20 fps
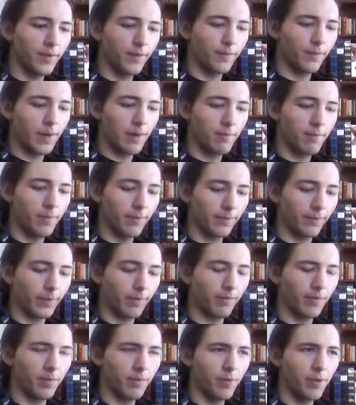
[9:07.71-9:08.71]

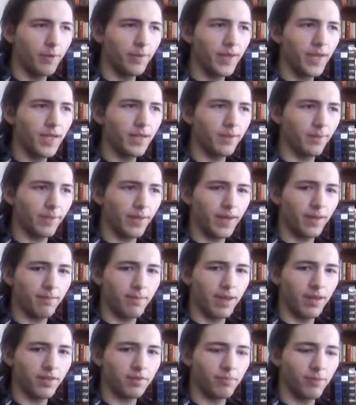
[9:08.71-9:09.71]
from the movie, the Phantom
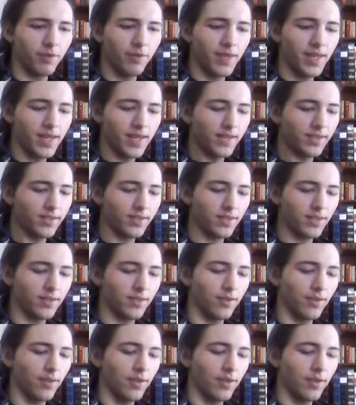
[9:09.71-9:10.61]
Menace movie, who's